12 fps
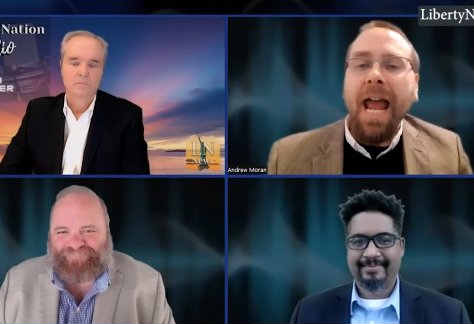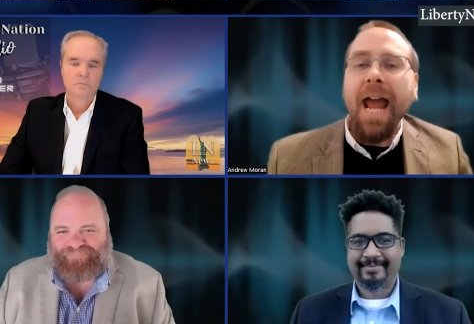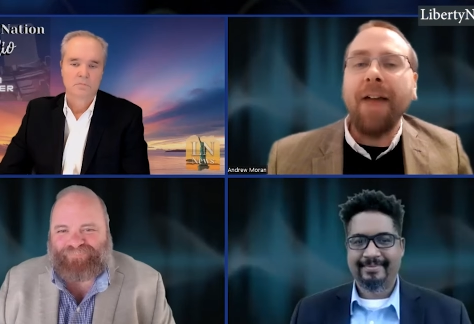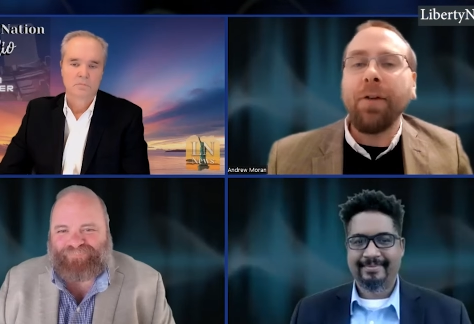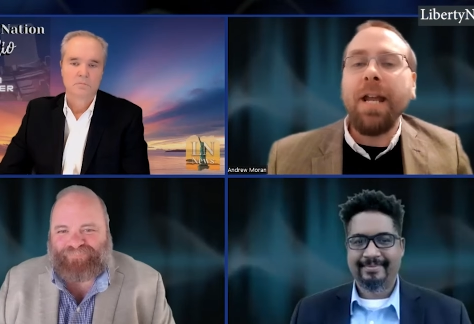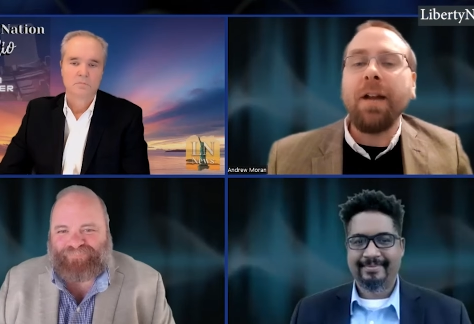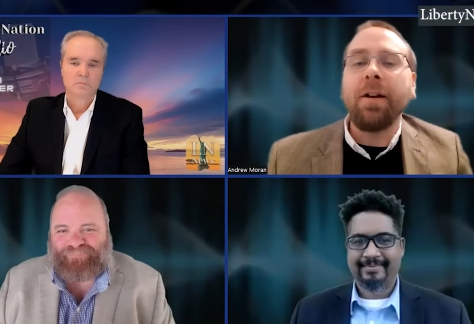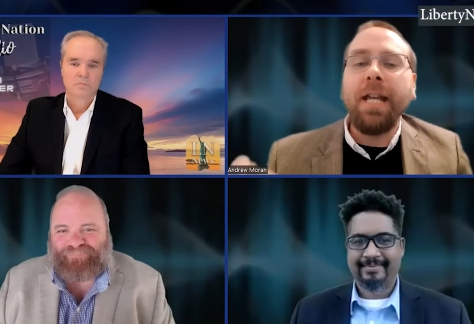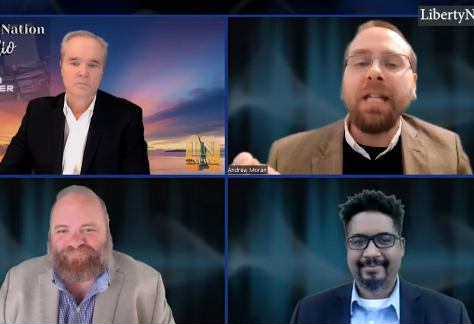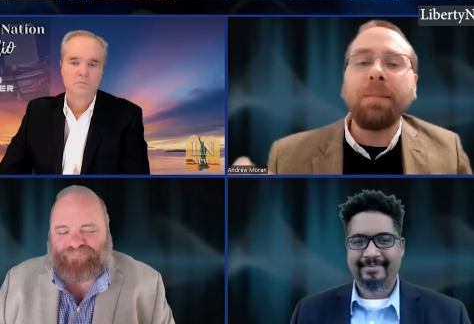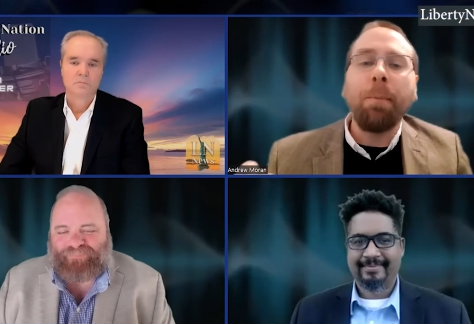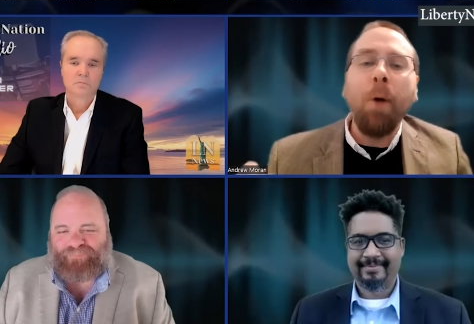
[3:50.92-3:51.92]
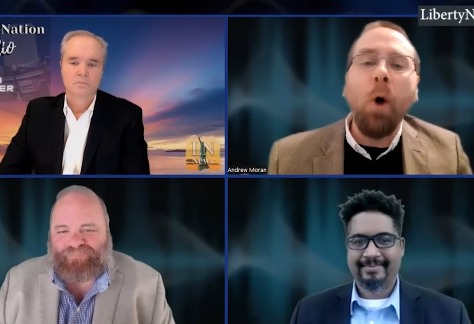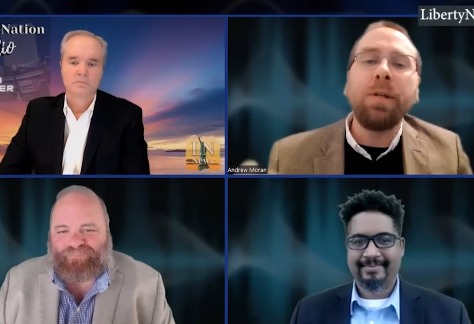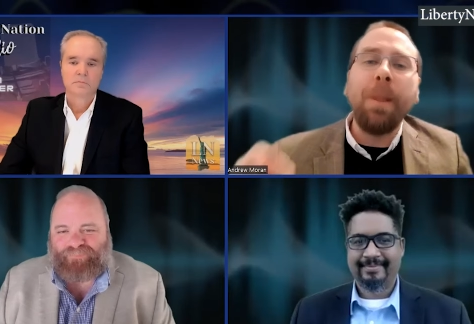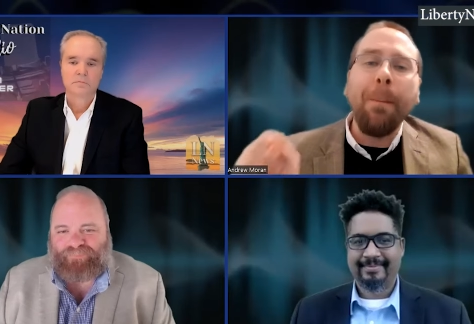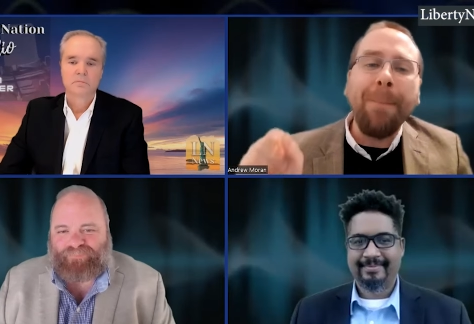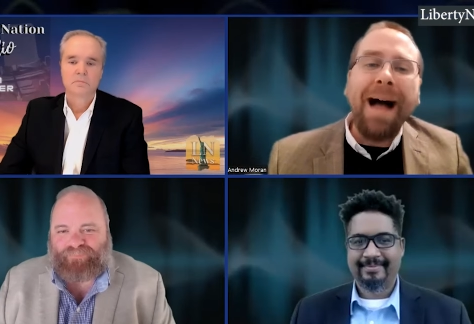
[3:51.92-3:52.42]
Speaker 1: every year he's
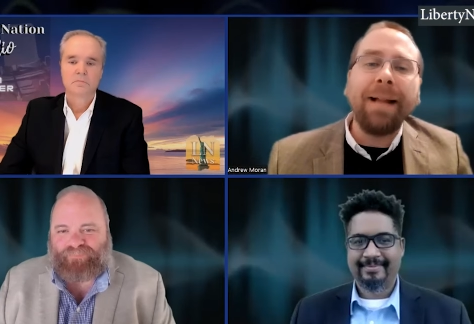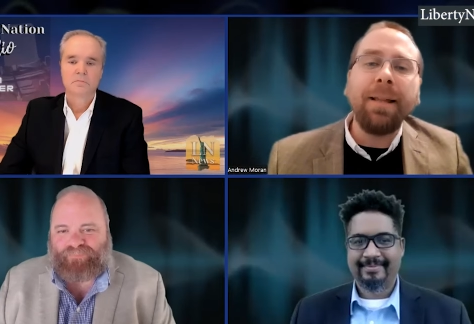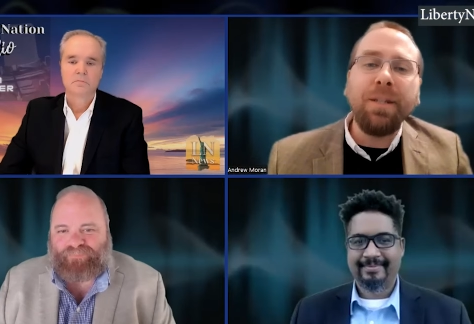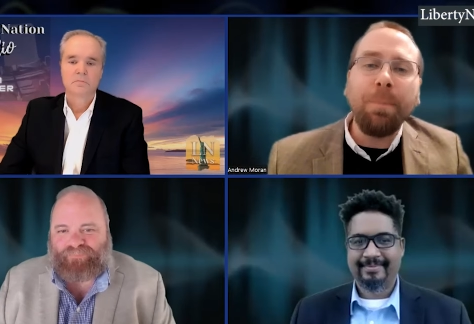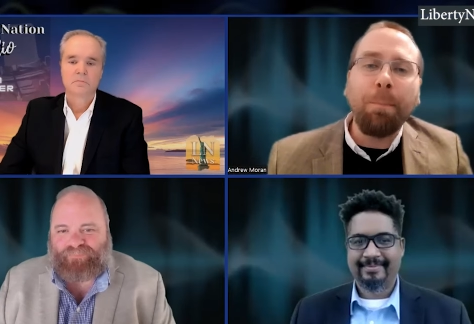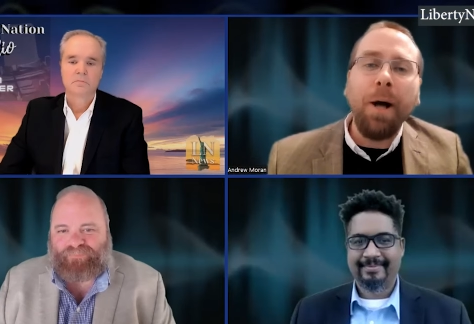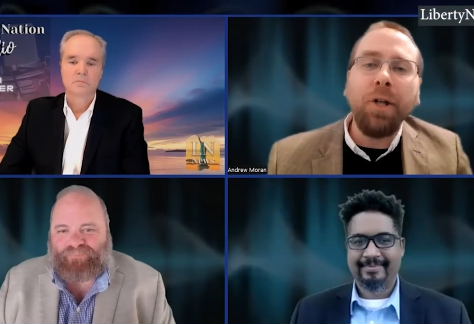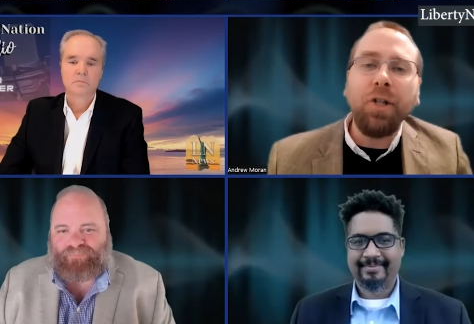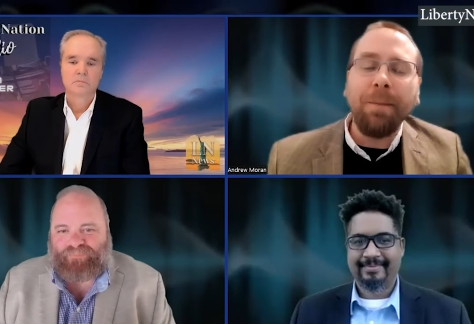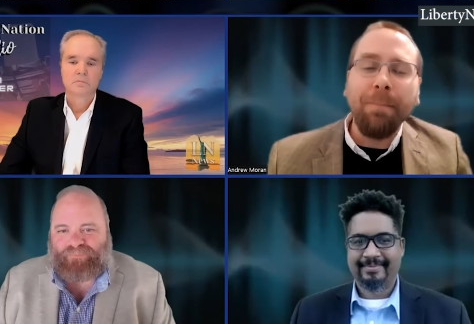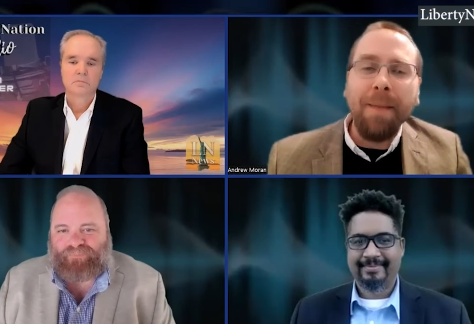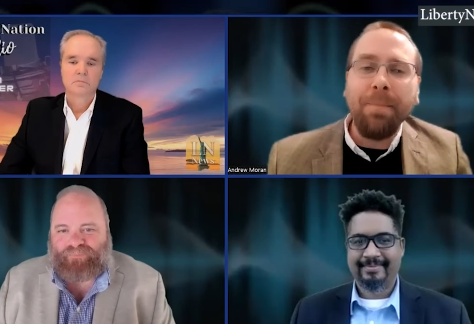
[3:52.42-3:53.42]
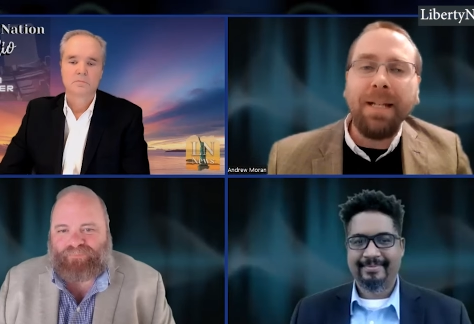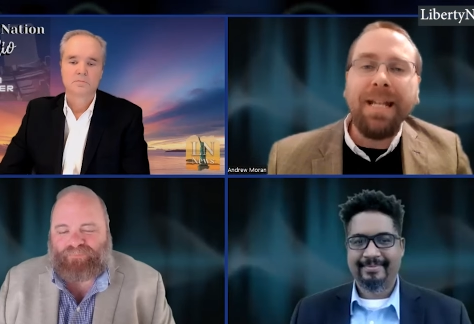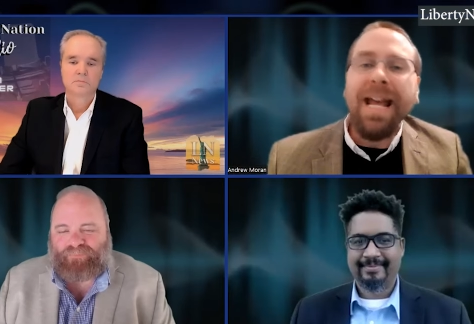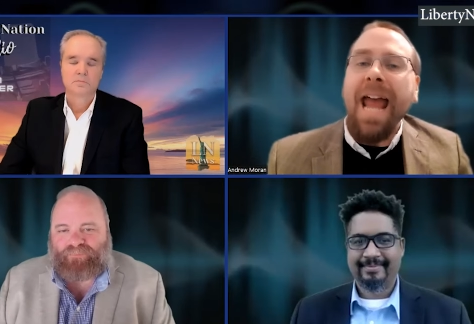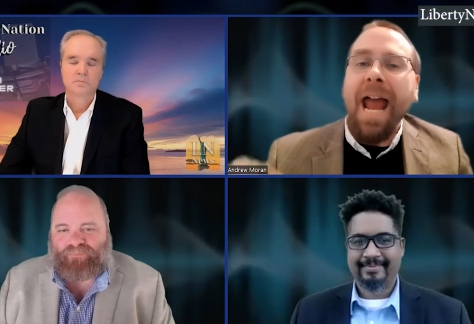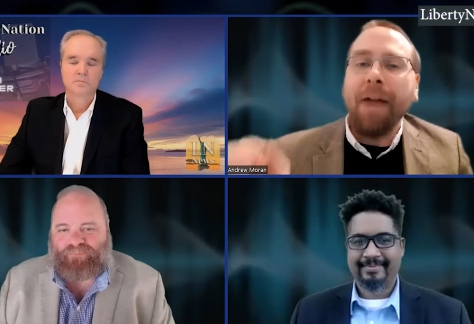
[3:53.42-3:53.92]
proposed a balanced budget amendment,
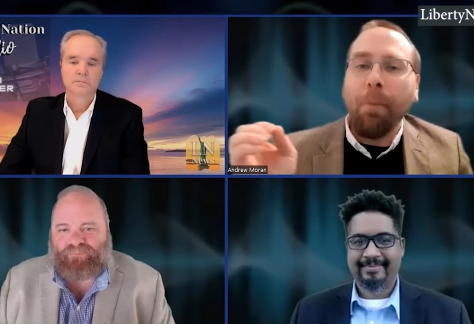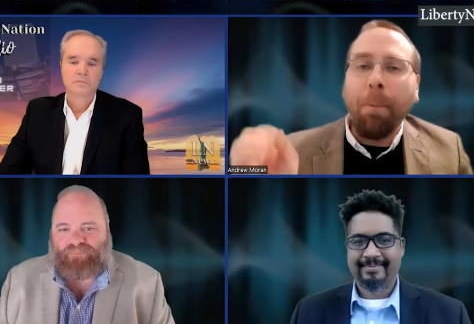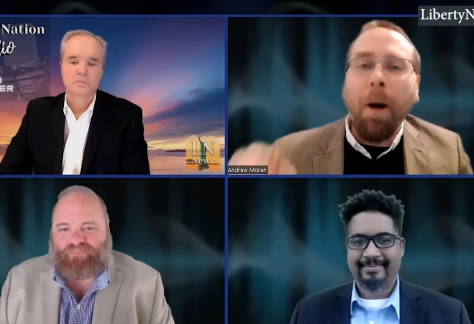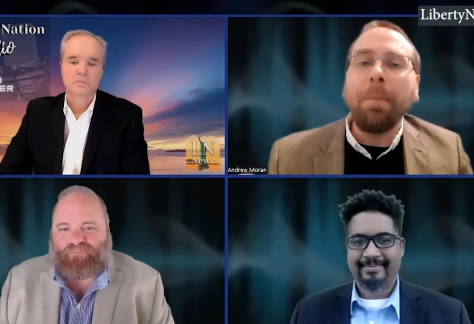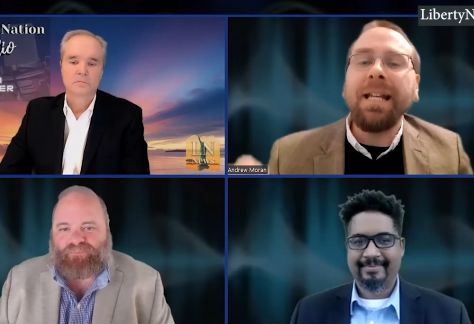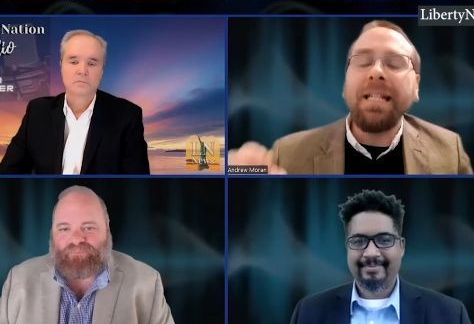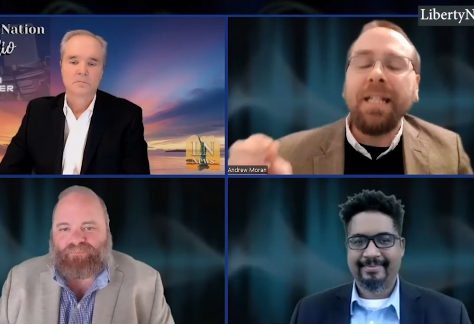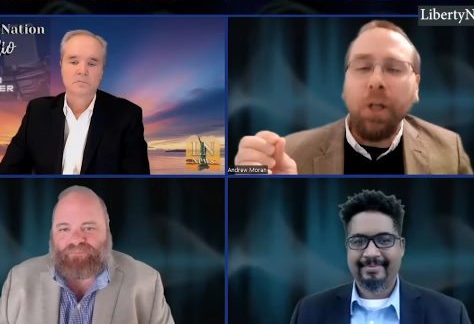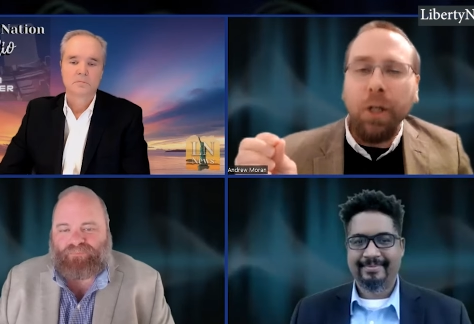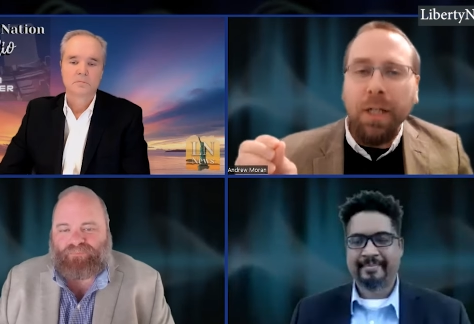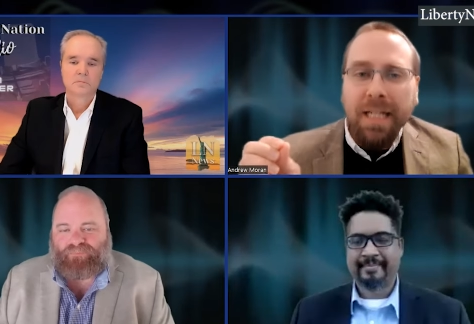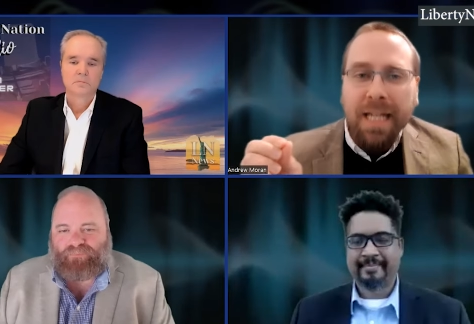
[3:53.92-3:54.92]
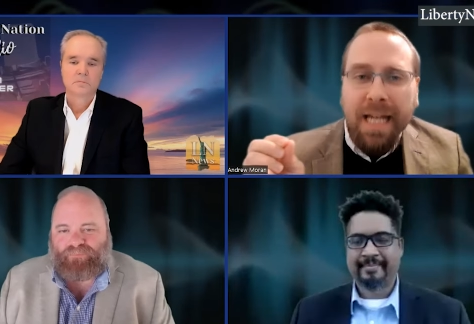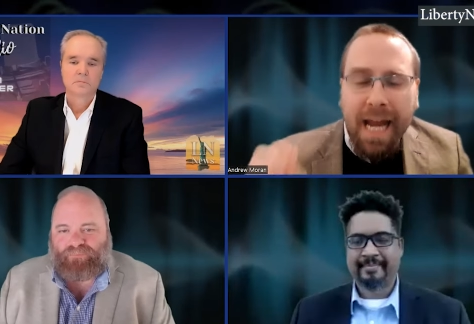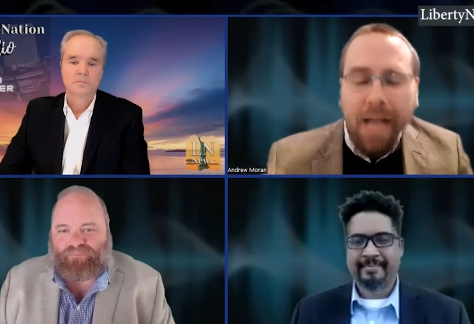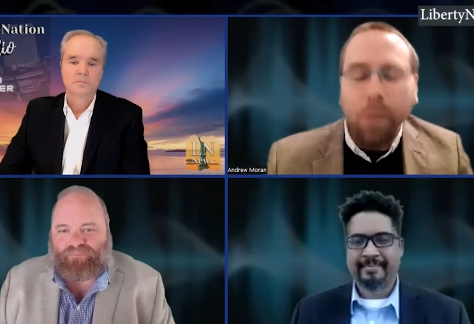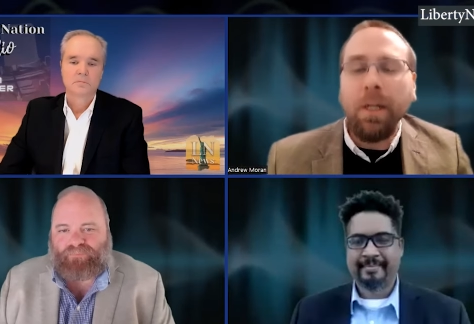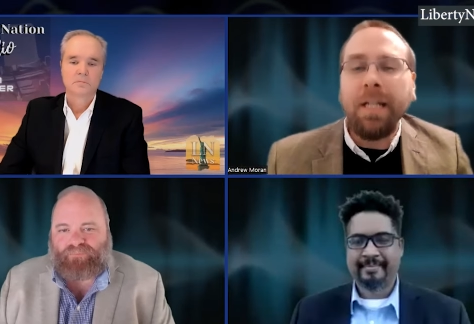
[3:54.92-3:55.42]
and Republicans
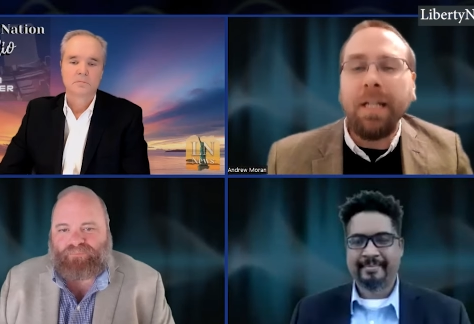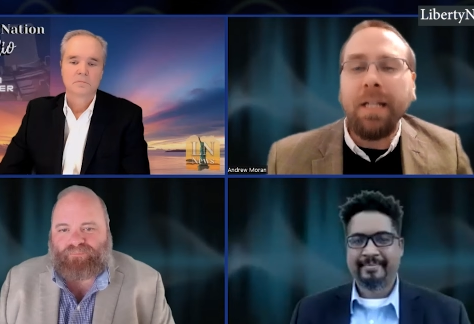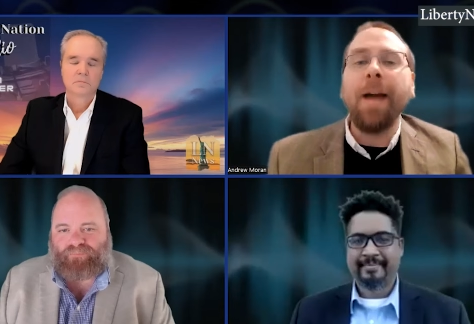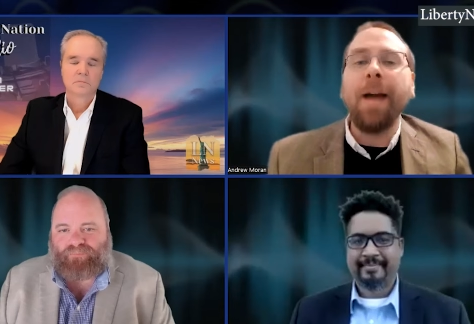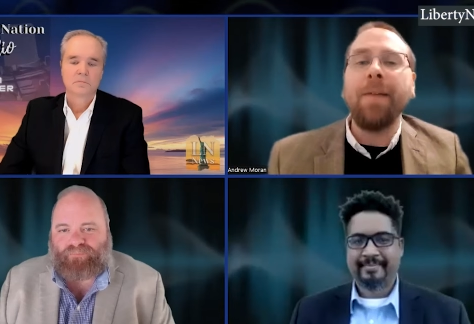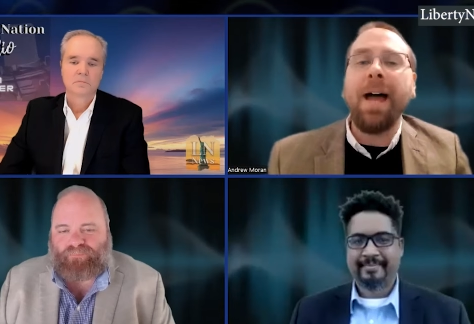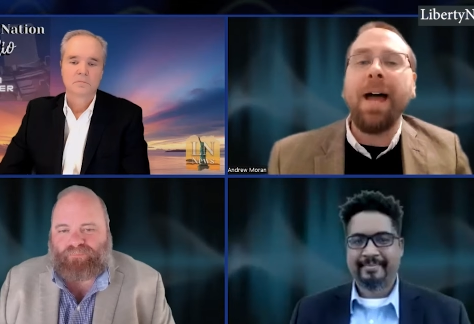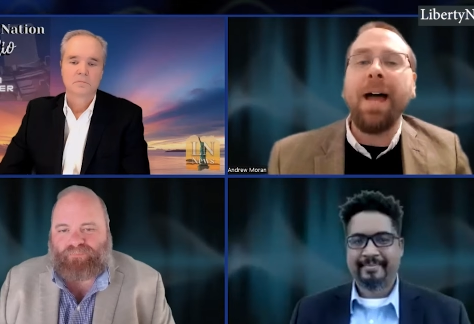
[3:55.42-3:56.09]
continually deny him that.